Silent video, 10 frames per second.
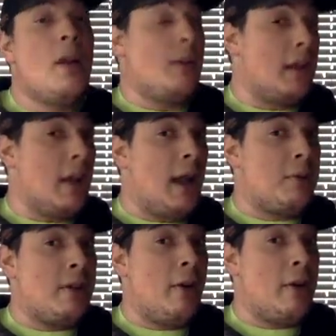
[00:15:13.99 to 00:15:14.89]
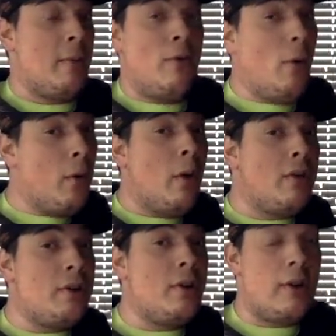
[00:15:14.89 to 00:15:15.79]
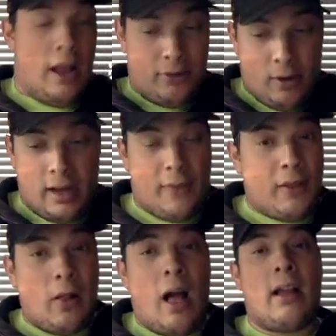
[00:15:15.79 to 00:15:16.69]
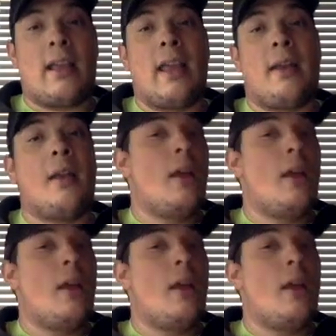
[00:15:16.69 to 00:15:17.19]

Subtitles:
The gun I was carrying before wasn't doing that. So I got the Glock again.